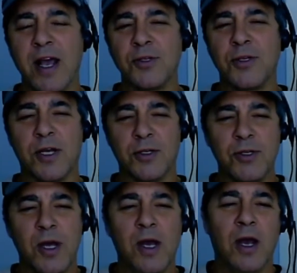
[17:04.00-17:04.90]

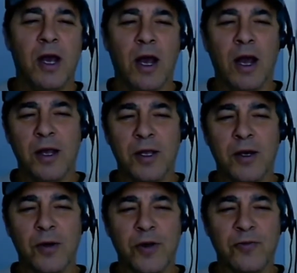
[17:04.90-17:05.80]
assets.
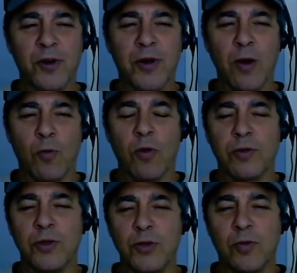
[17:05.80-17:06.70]
If your net
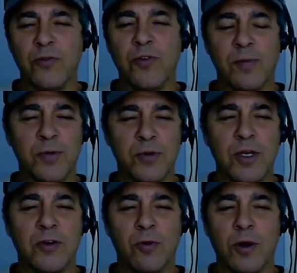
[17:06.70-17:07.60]
worth is
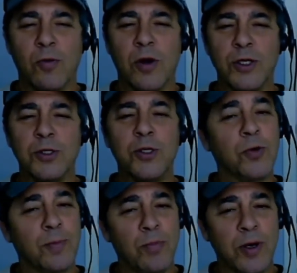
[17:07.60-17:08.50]
25% of what it was, you're
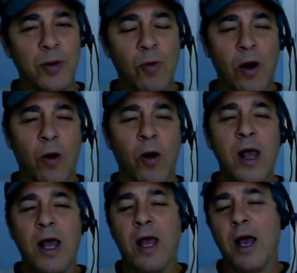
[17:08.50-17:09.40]
doing pretty well.
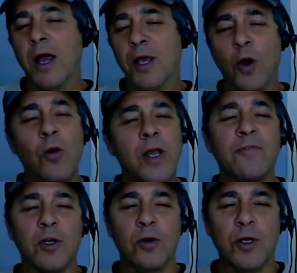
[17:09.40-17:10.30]
You only
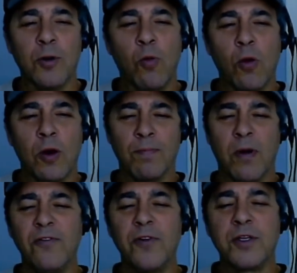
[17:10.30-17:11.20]
have to look at Warren
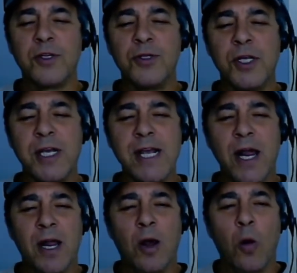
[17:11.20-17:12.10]
Buffett to
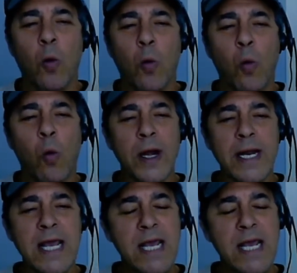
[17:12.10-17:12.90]
see where